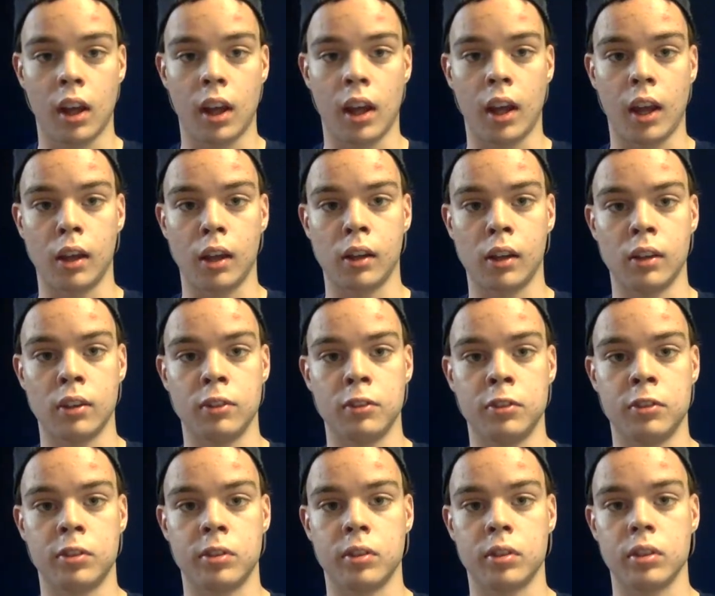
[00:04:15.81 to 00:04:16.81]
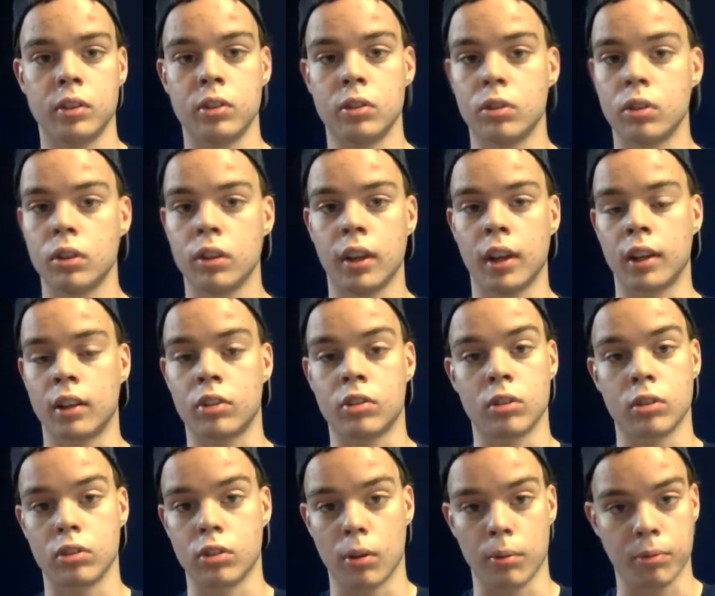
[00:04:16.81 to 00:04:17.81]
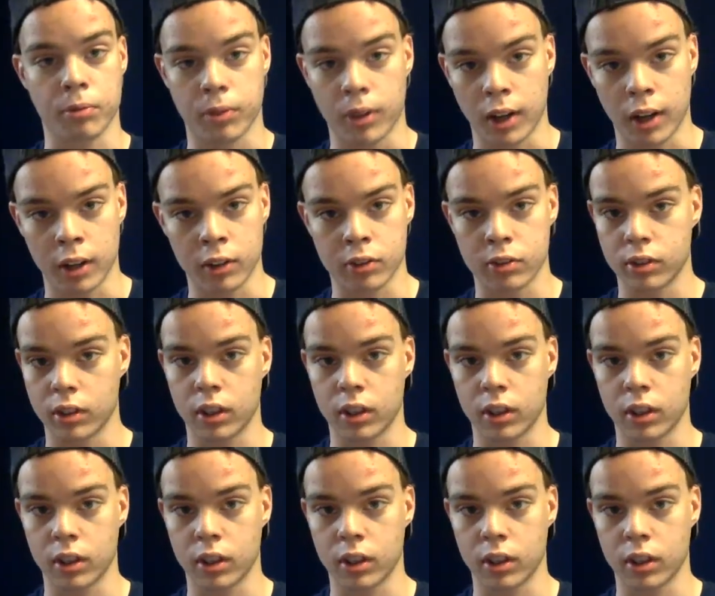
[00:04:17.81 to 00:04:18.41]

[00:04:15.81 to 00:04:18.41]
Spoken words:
and you can like search up fonts